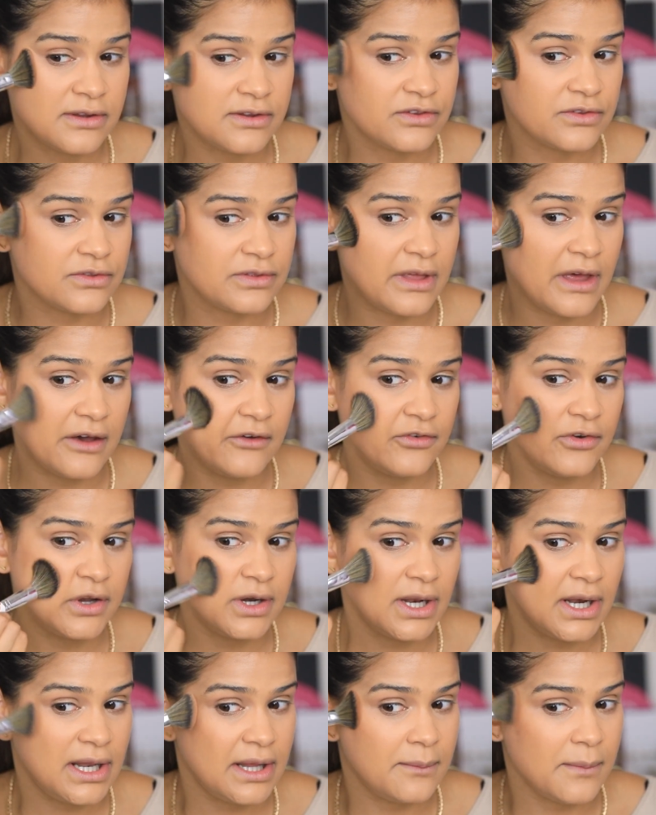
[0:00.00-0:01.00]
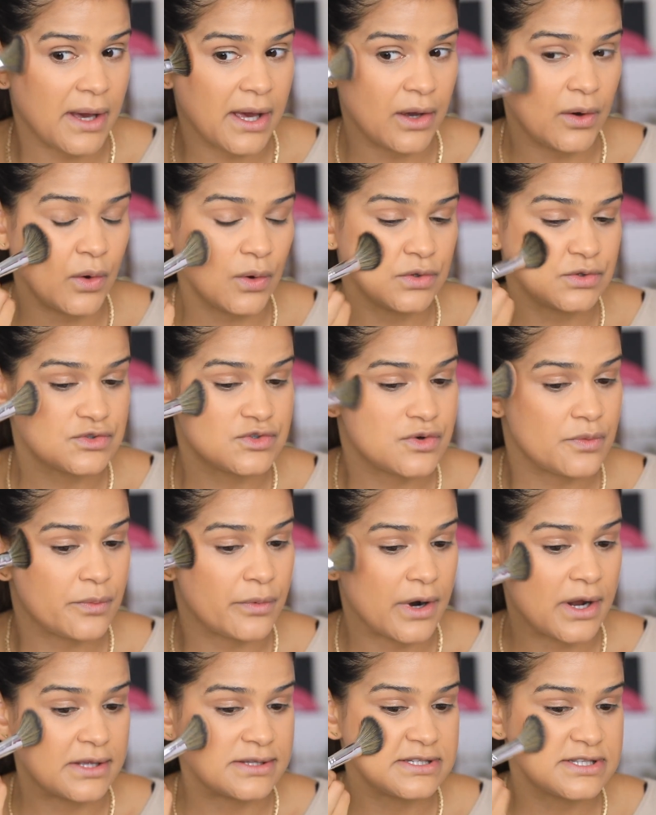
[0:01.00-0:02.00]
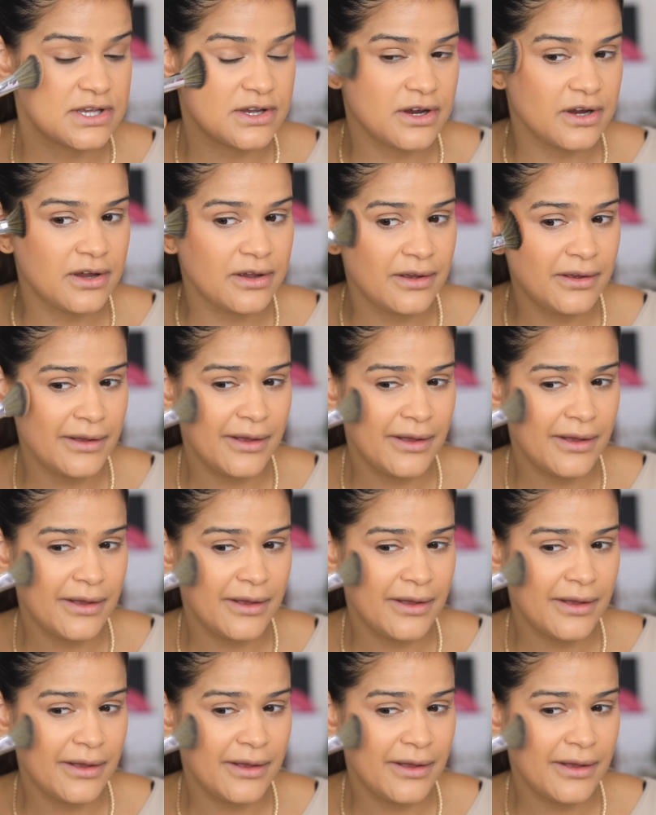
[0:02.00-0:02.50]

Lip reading: is definitely my go-to bronzer.